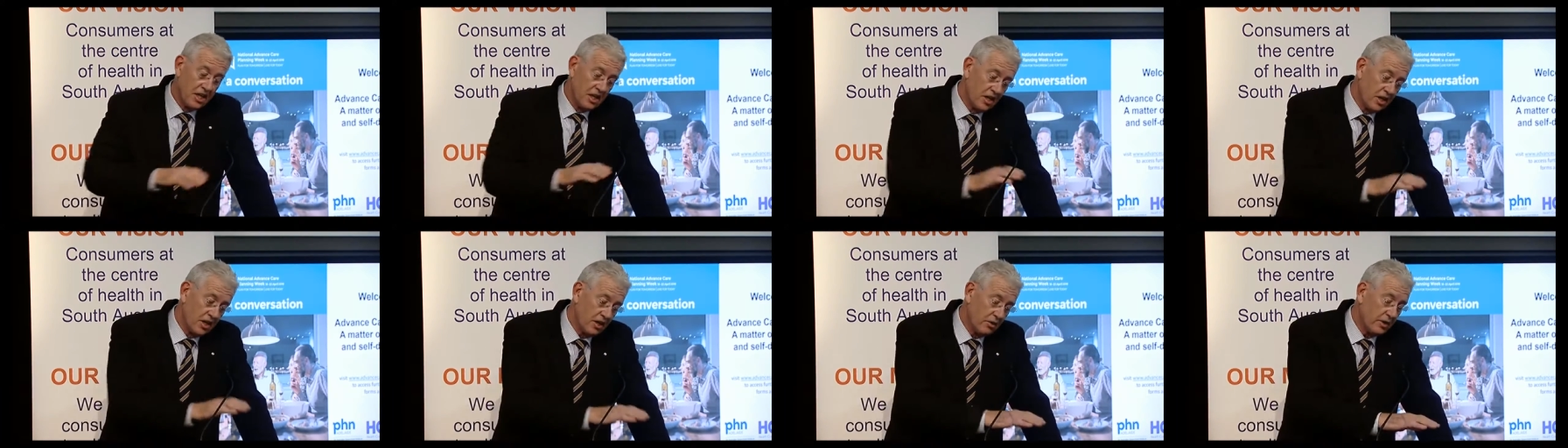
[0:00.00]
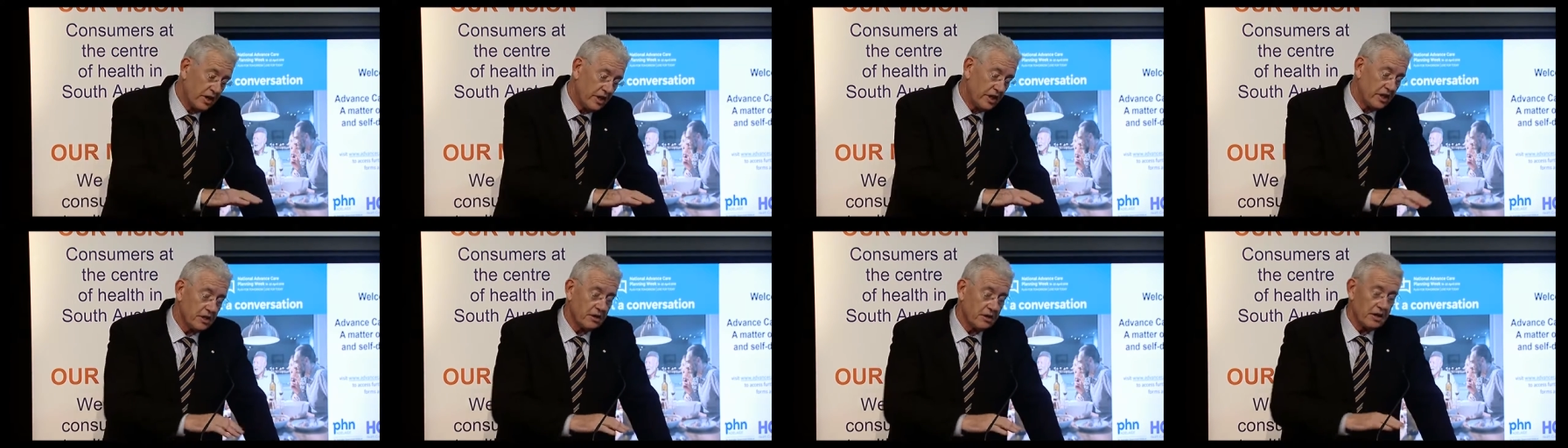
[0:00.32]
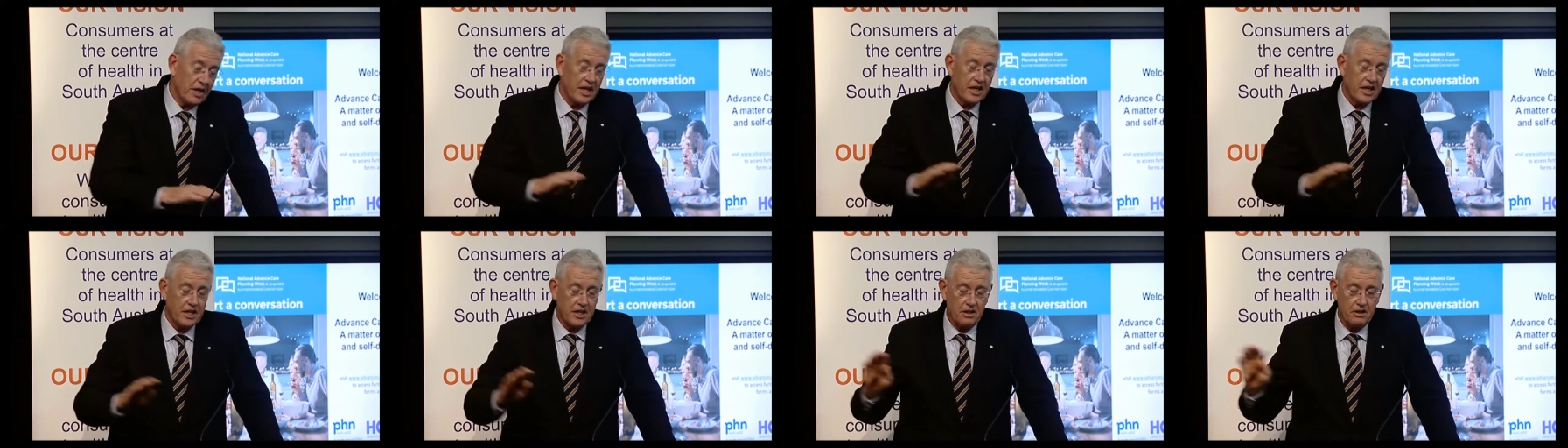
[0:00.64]
Lorena
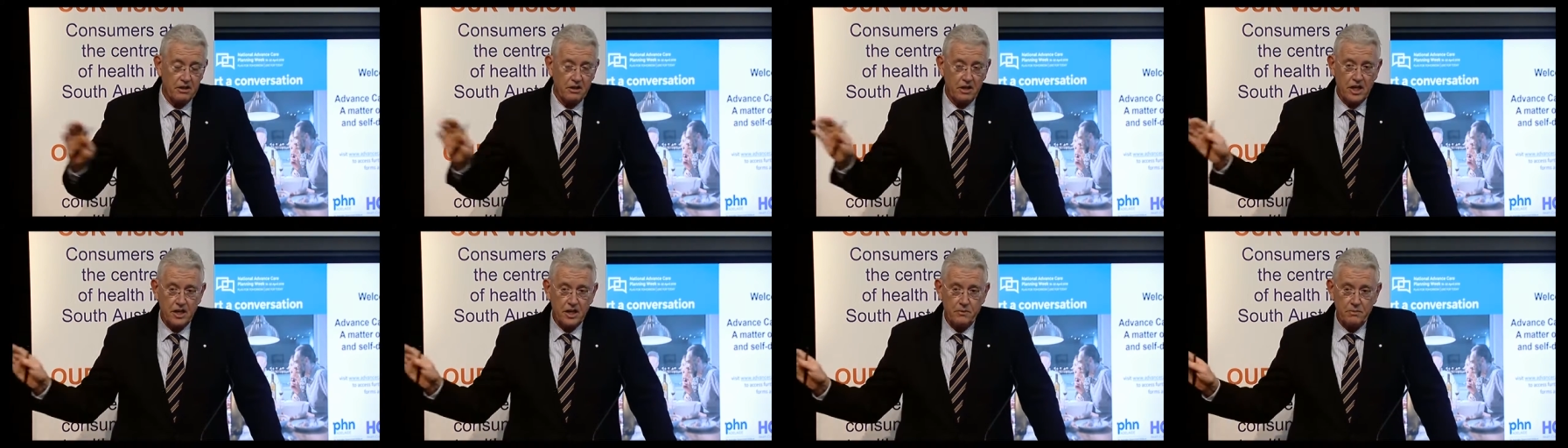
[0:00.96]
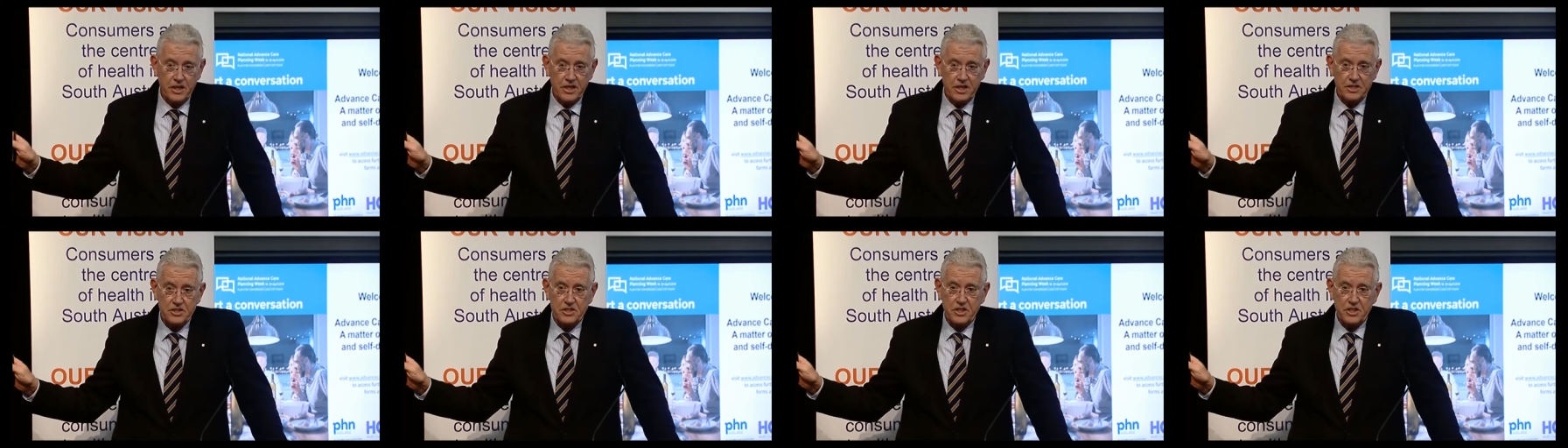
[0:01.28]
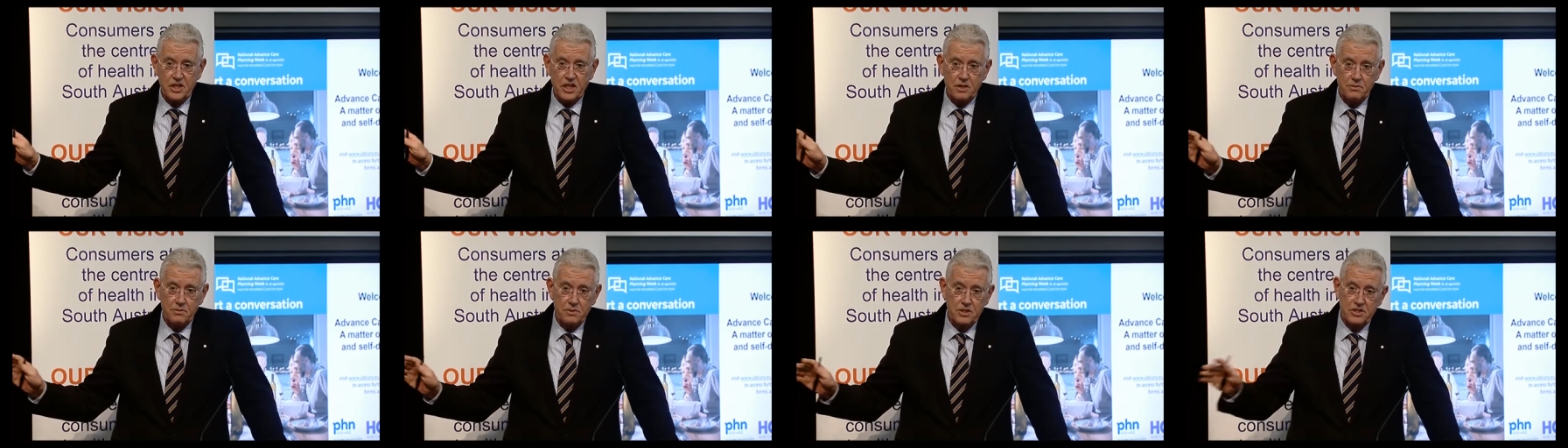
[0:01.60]
had a
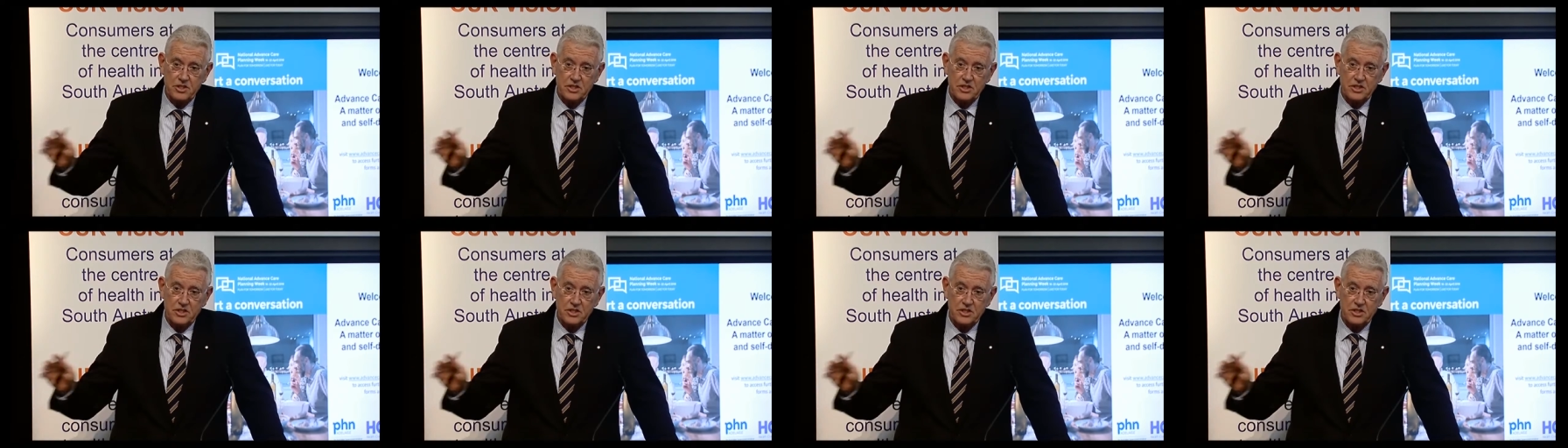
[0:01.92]
glioblastoma,